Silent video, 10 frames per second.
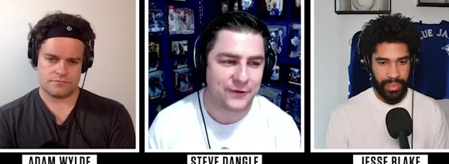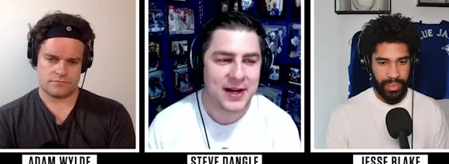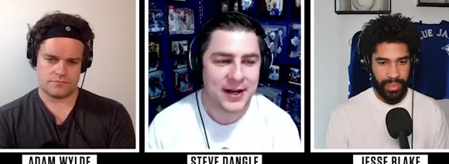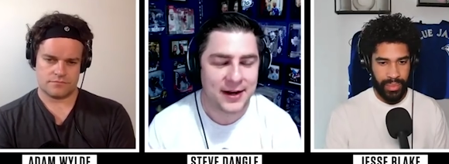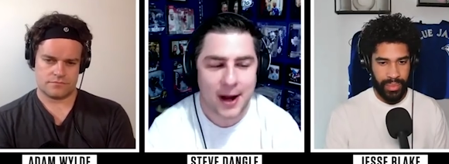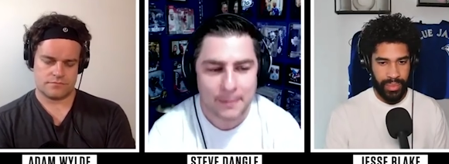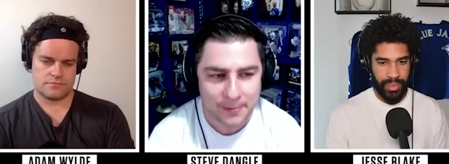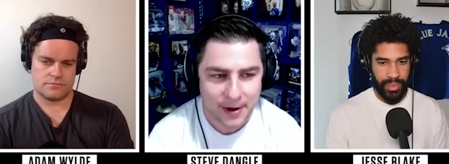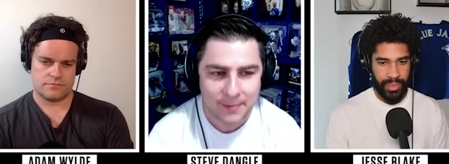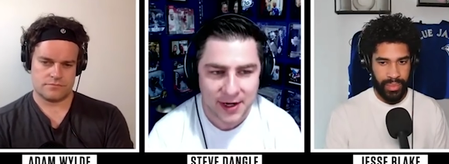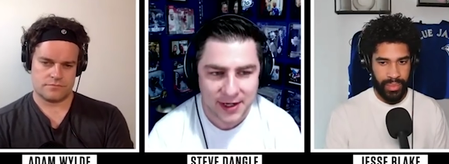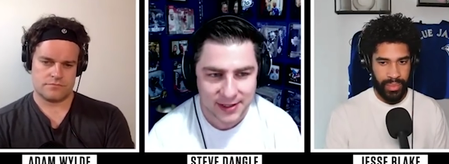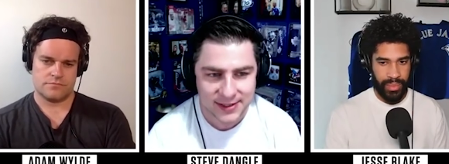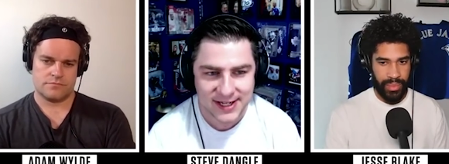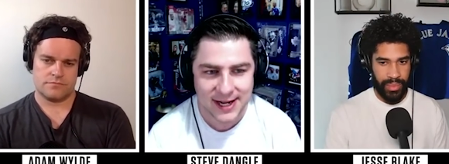Speaker 1: for me to not put my money
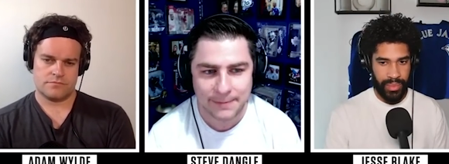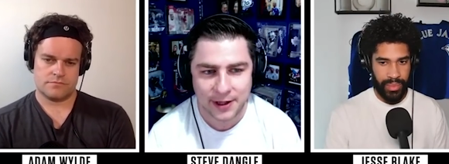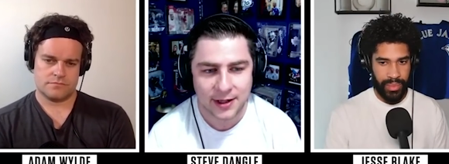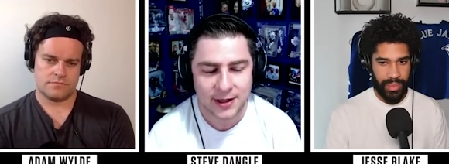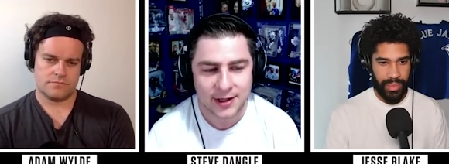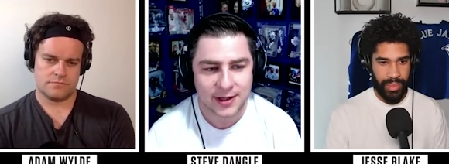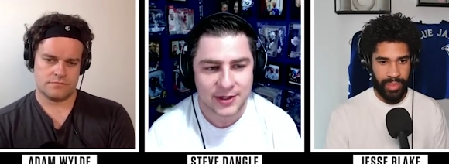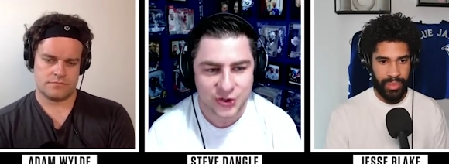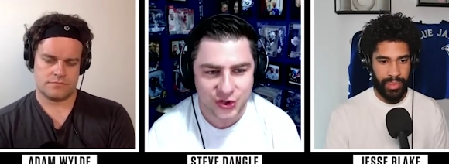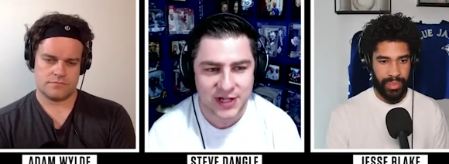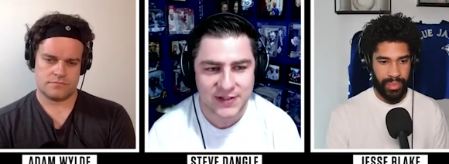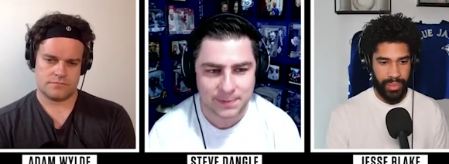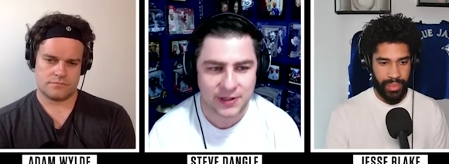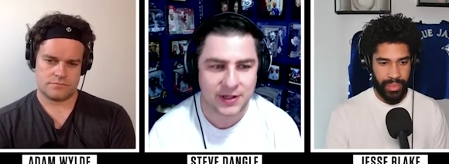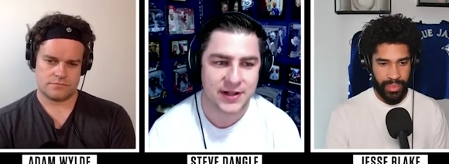on Tampa just
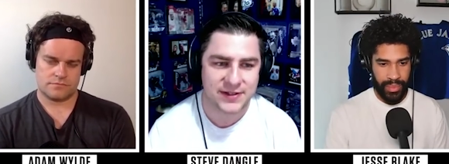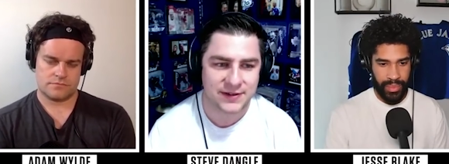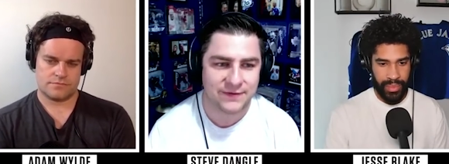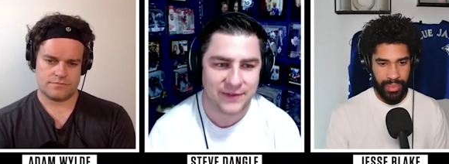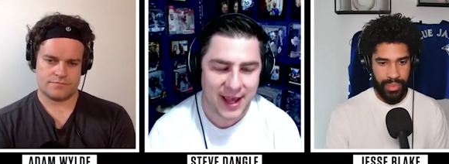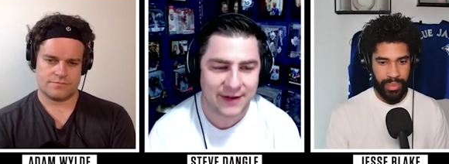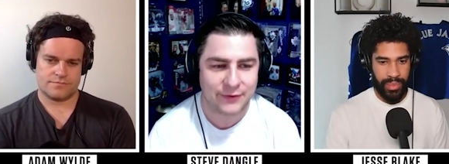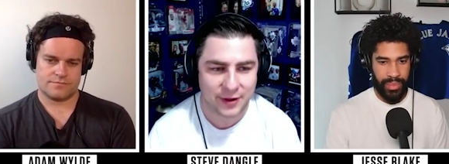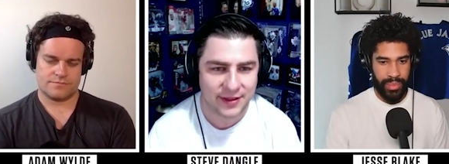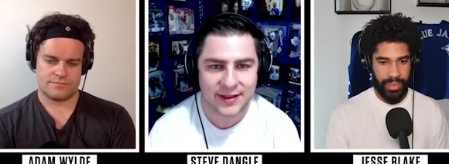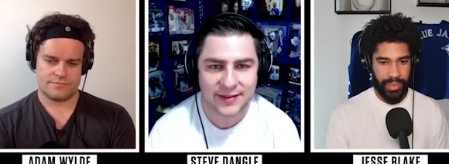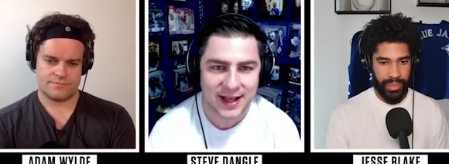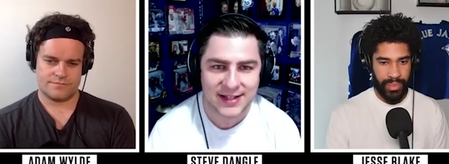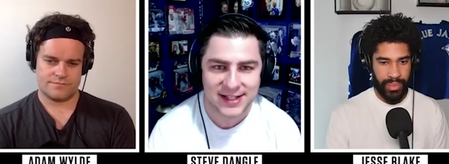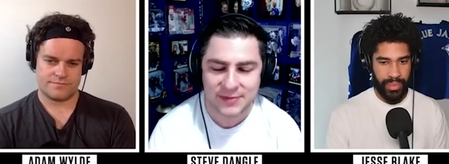because of everything
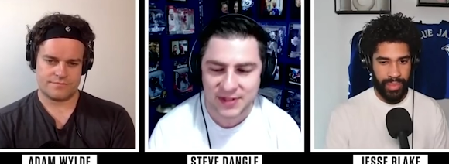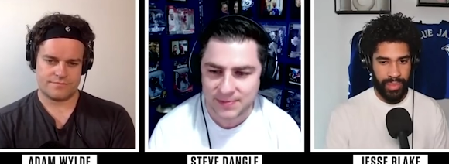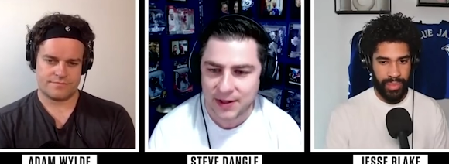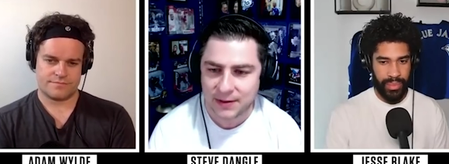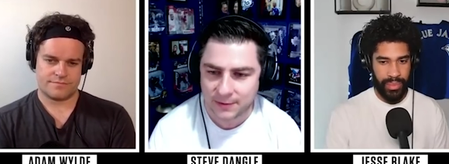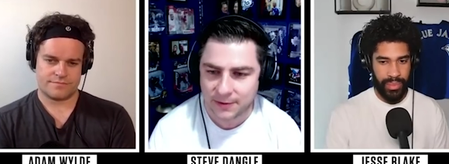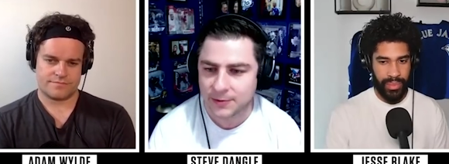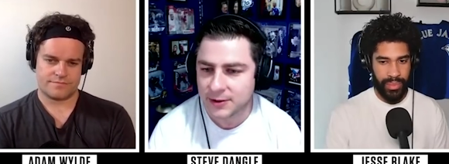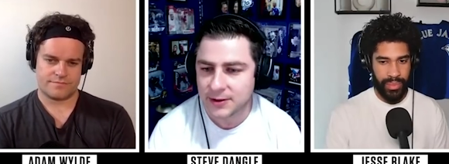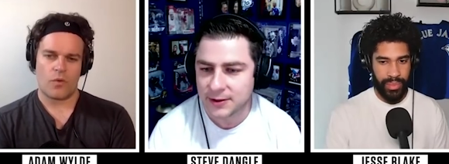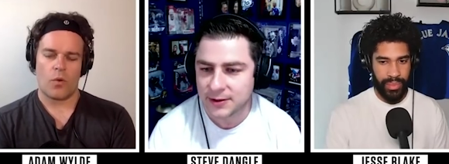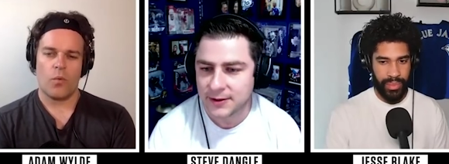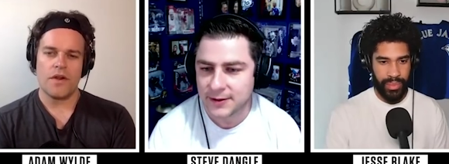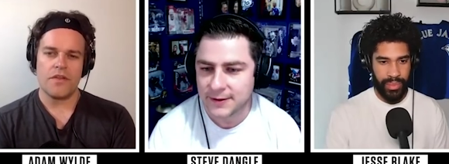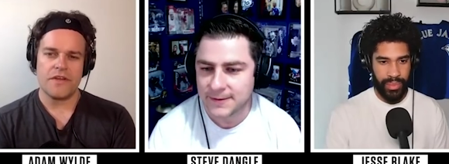that team has been through.
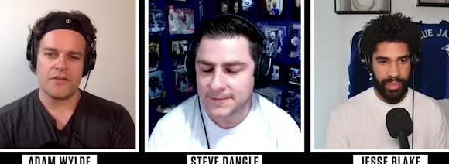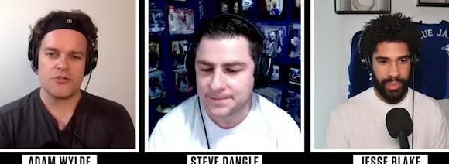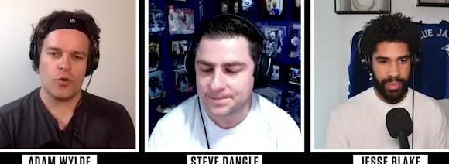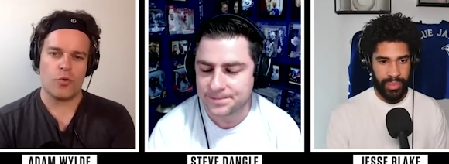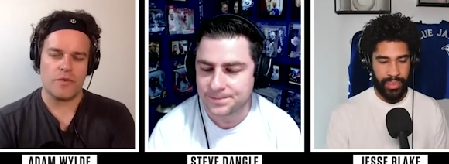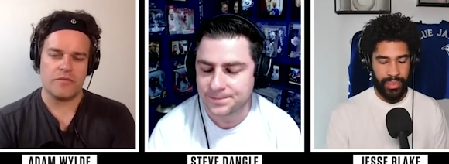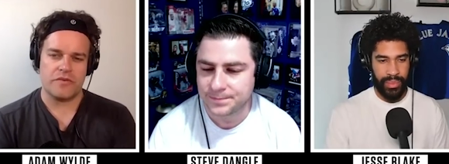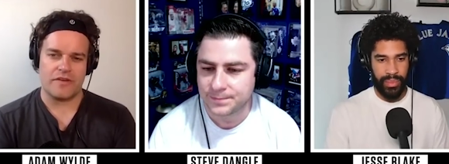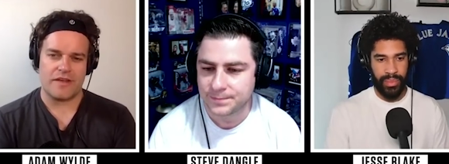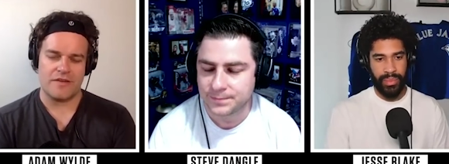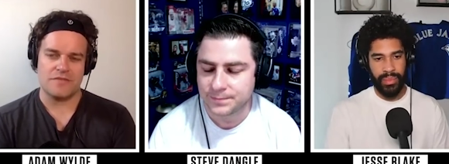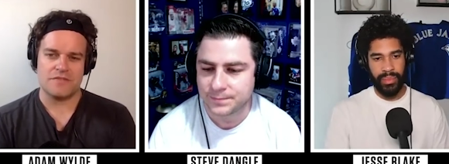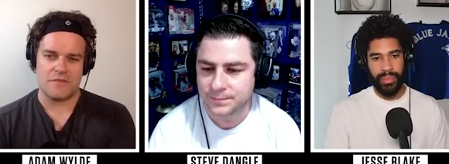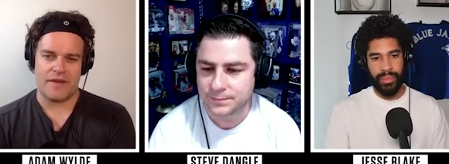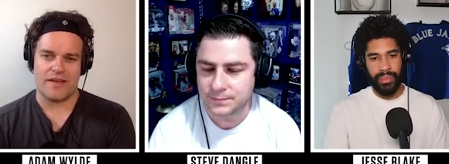
Speaker 2: What do you think Joel Quenneville gives
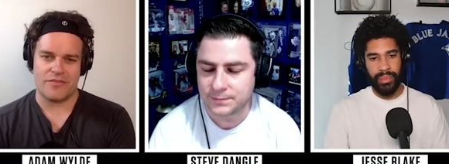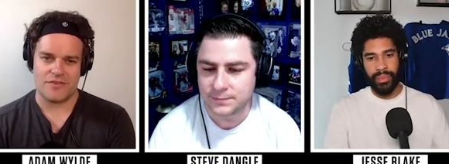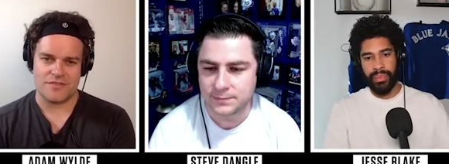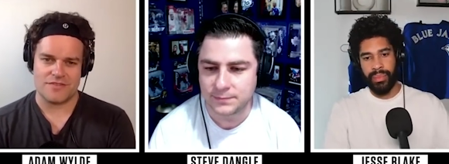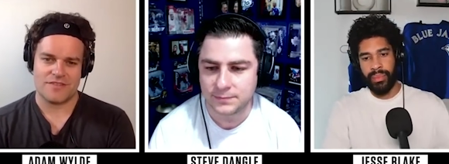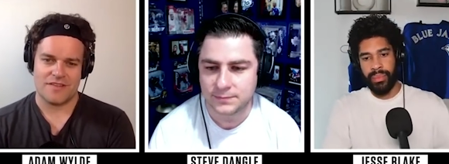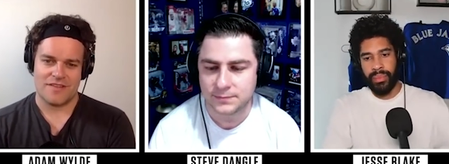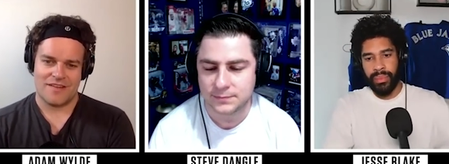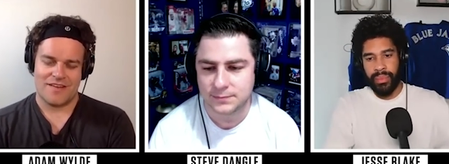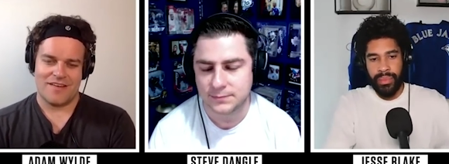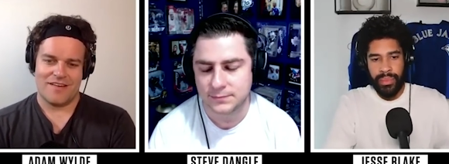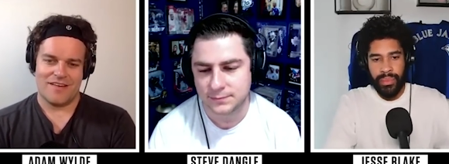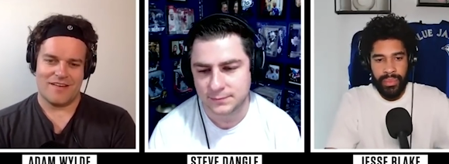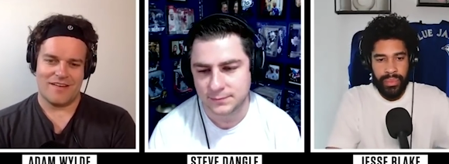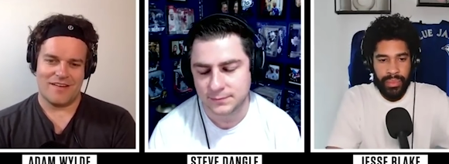the Panthers
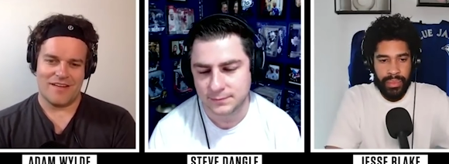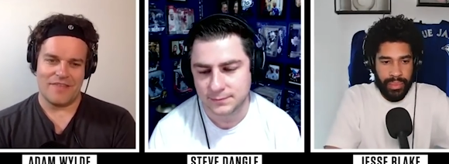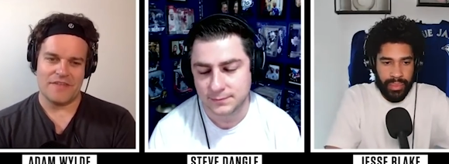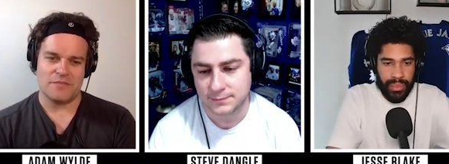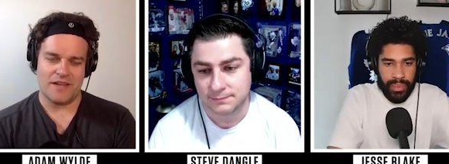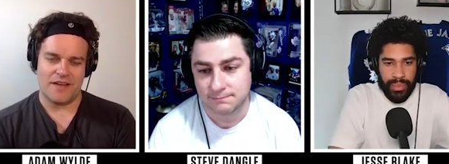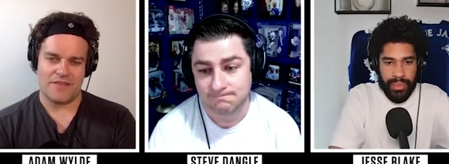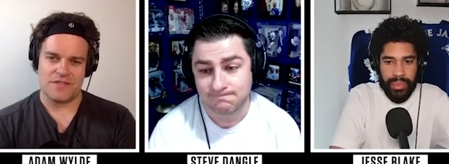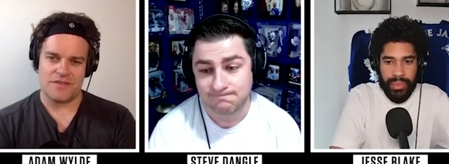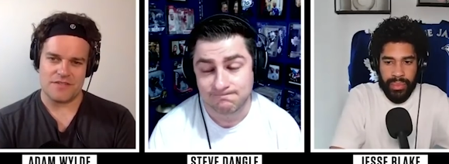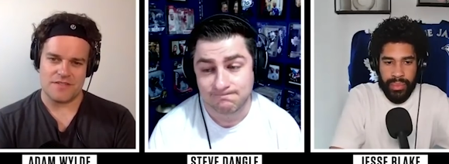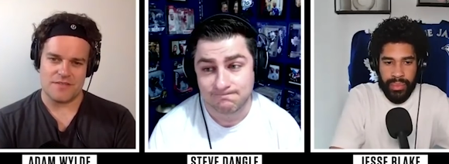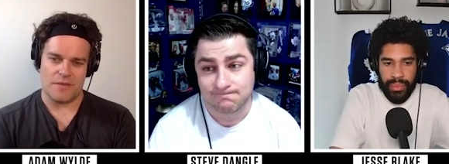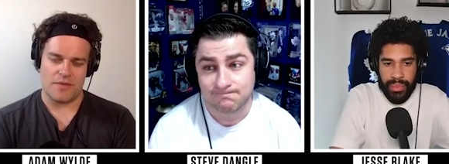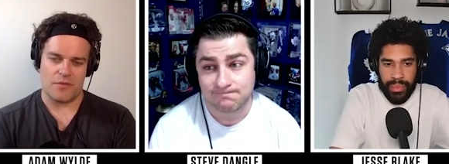in this playoff series that
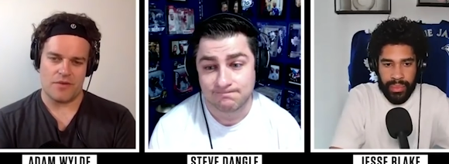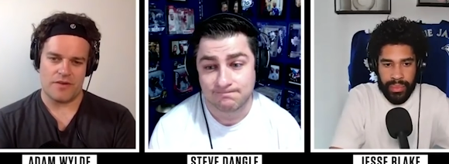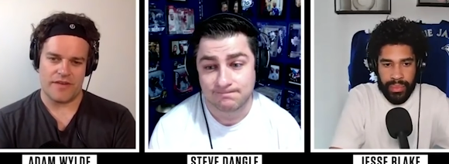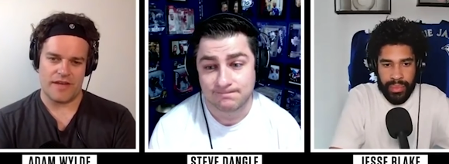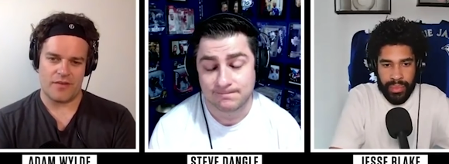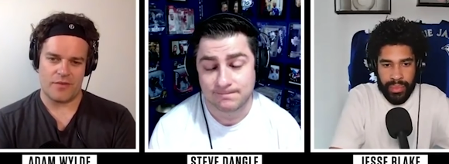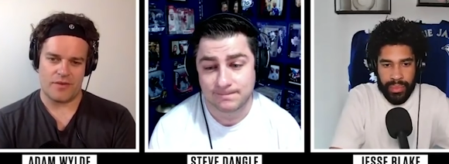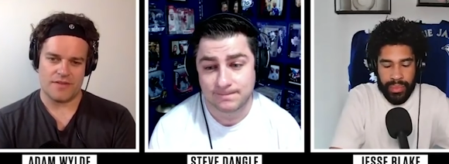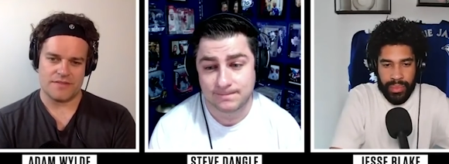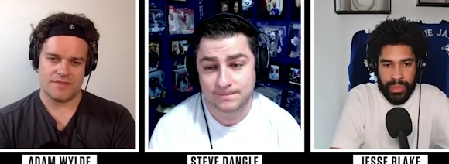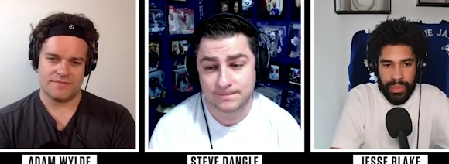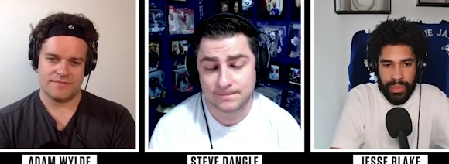maybe they wouldn't have had otherwise?